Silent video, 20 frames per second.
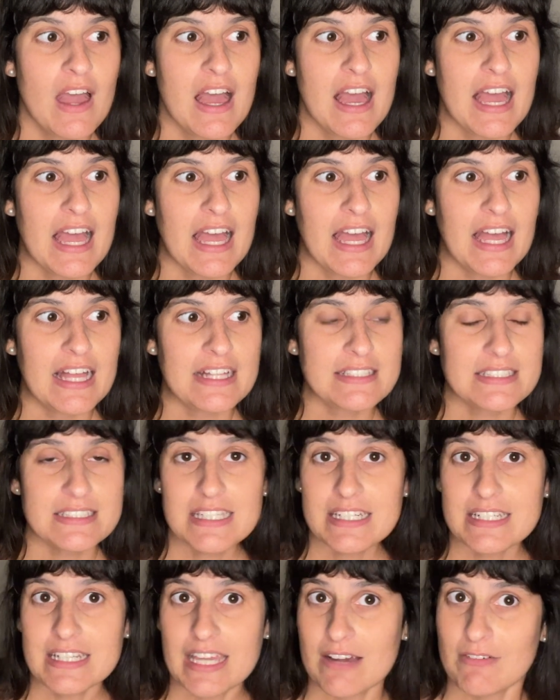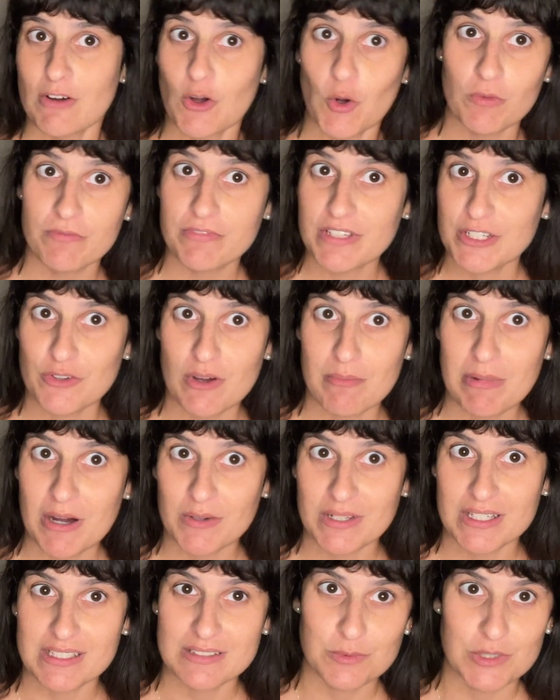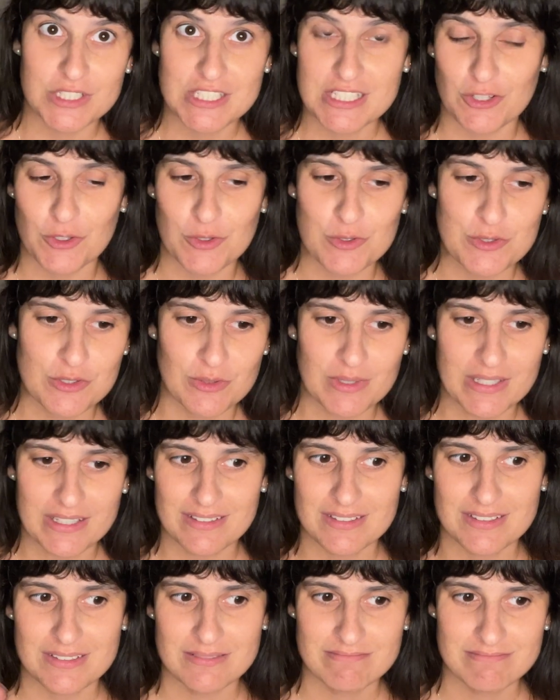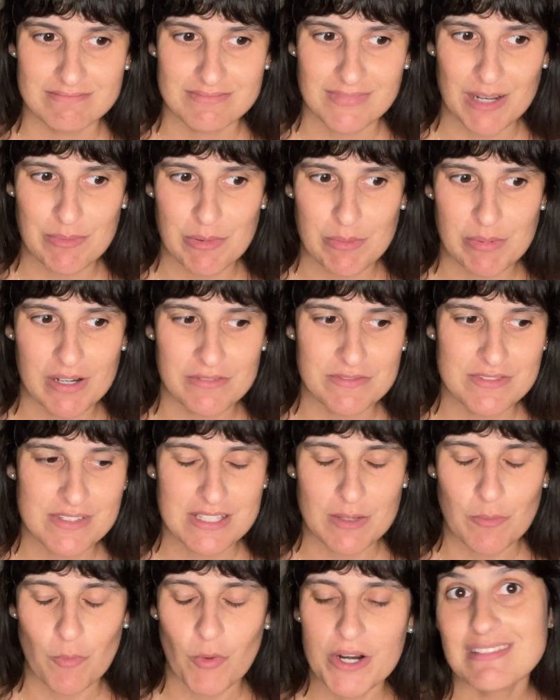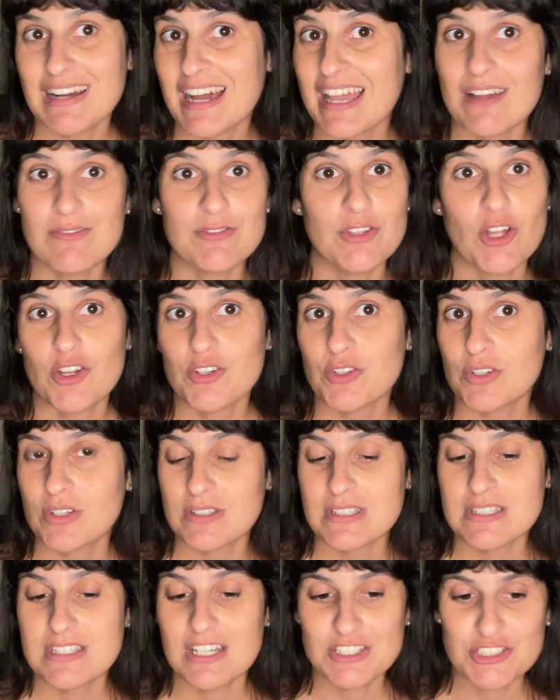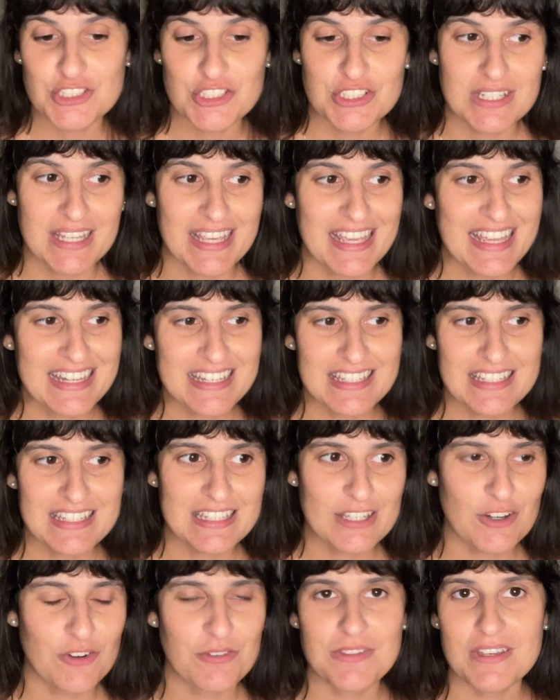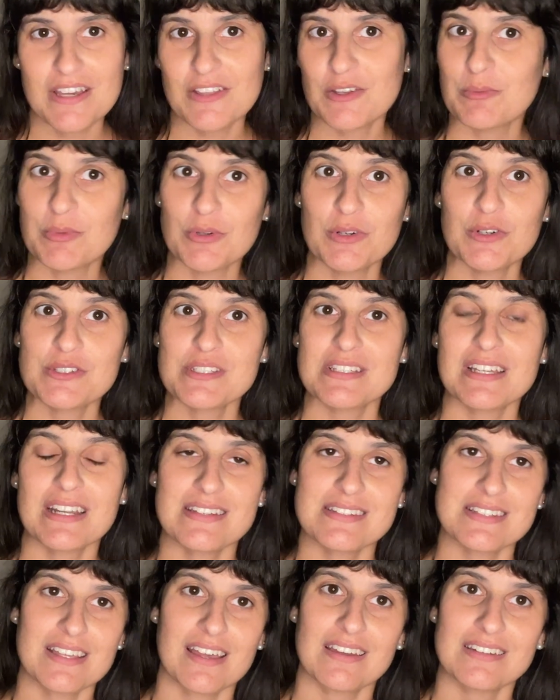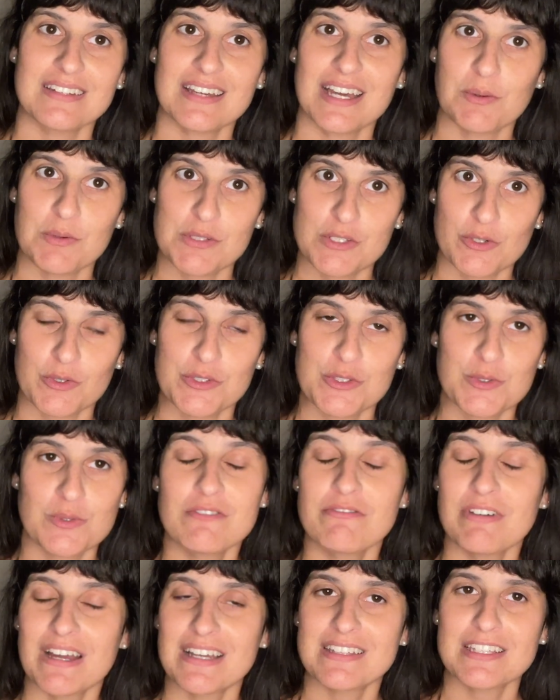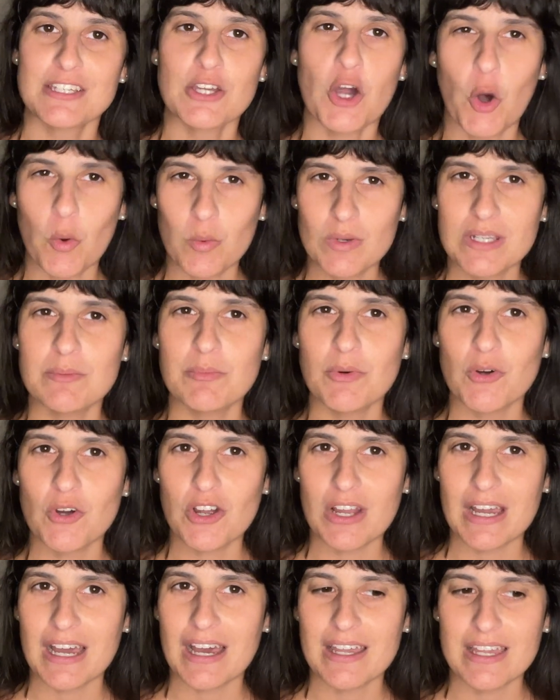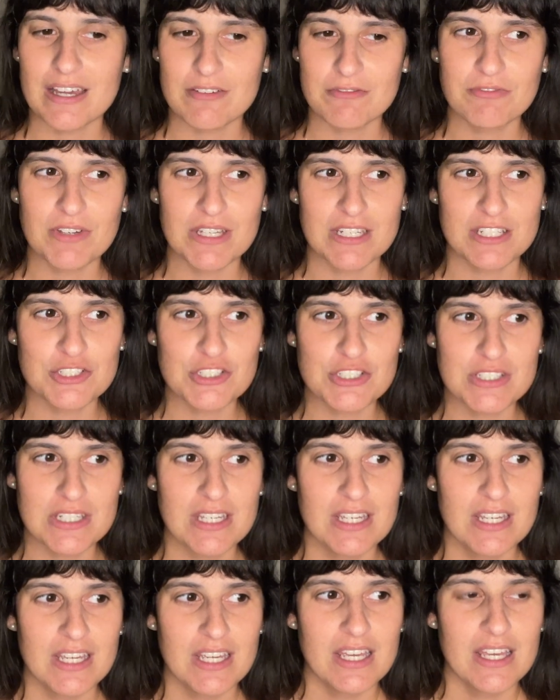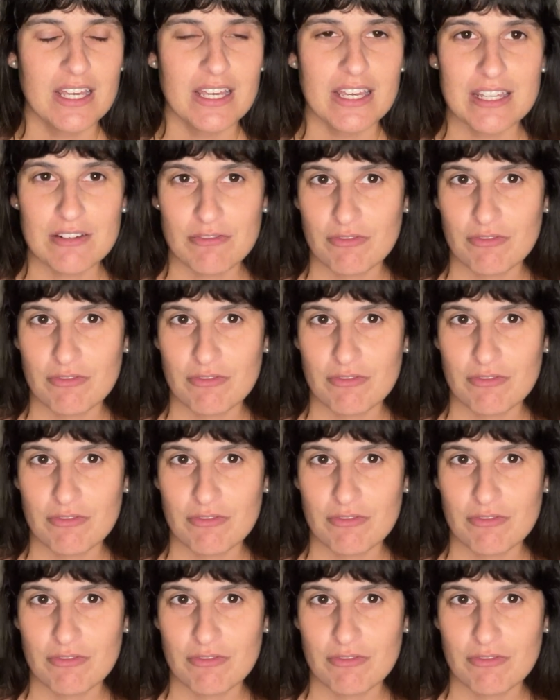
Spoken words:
and I did. I have a whole video about it, which I'll also link up above somewhere. I have not touched any of the other books that I said I was going to. In fact, the only book I have finished in